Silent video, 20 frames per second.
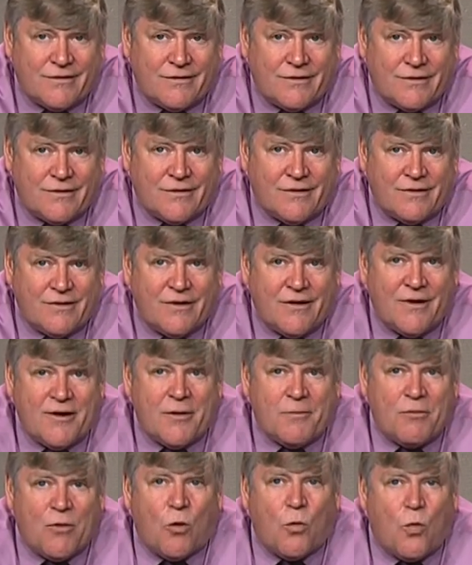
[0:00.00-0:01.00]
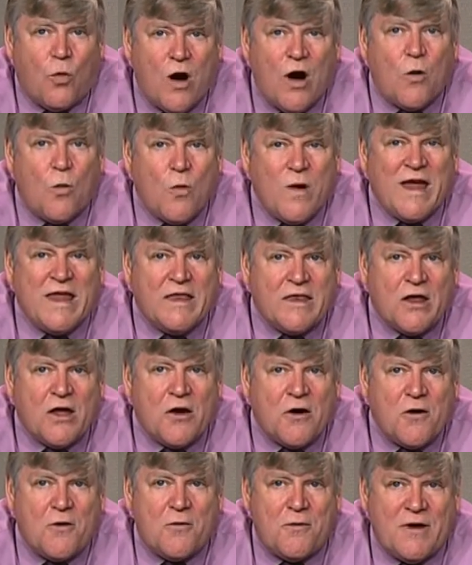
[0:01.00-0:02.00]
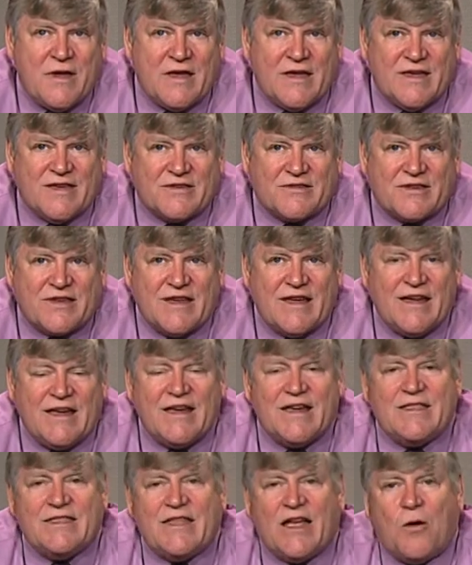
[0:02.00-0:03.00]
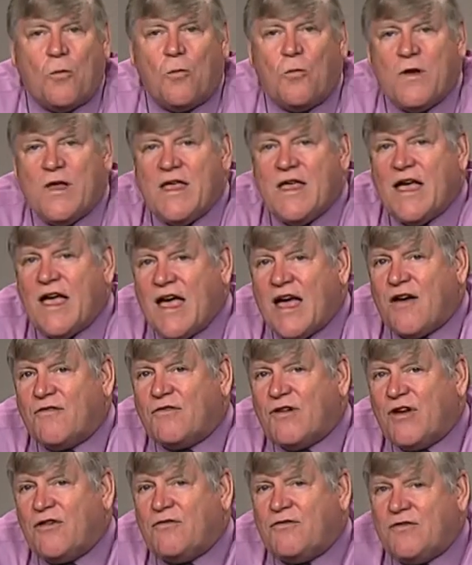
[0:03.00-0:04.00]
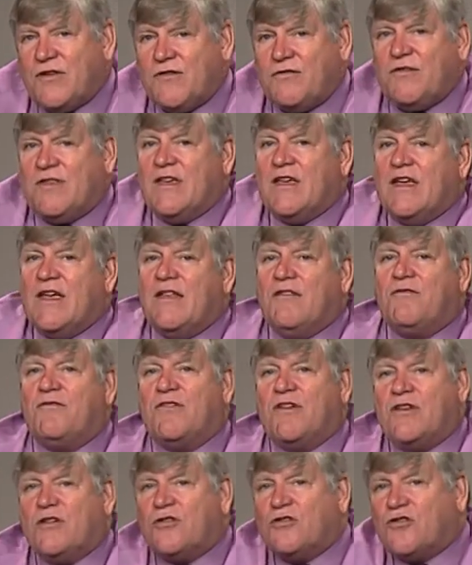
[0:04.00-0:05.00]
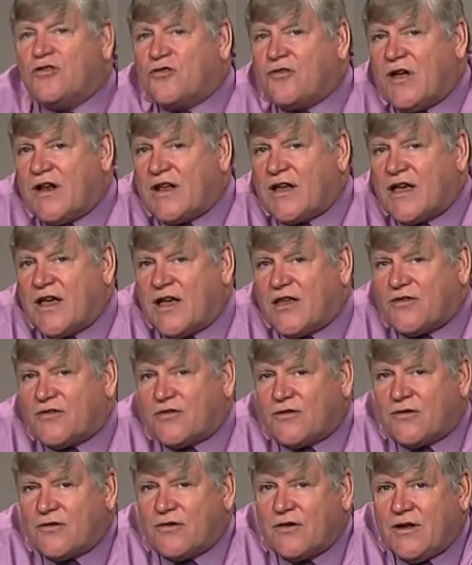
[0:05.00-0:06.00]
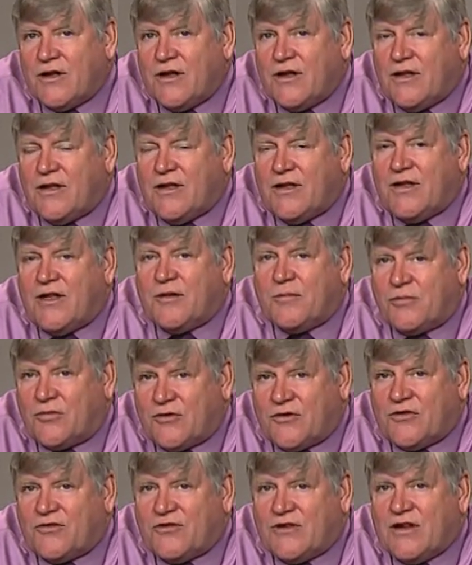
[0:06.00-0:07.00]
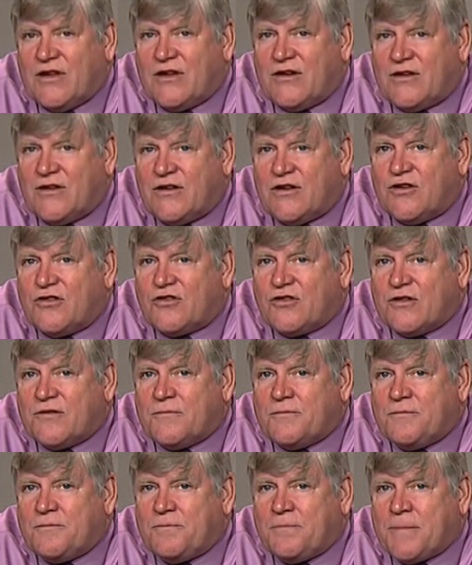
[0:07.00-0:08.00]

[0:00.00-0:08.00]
You know, but what we know is that we have a 58 Fender Stratocaster in pristine condition.